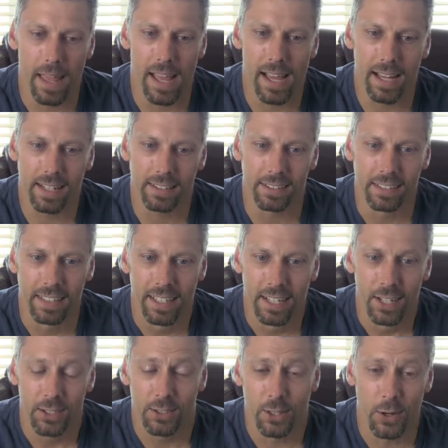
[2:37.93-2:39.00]
And
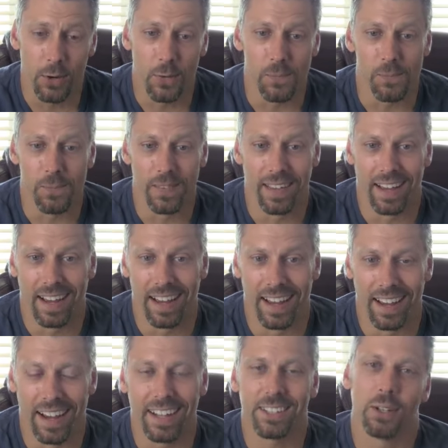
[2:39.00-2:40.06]
so
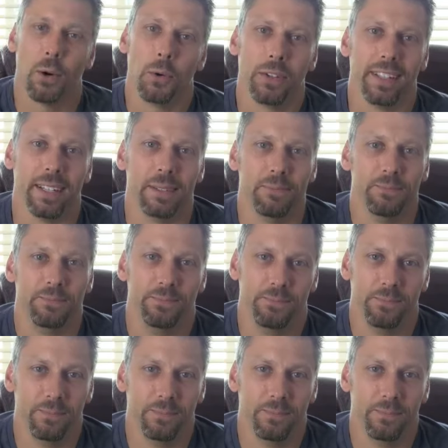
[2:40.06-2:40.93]
I told him,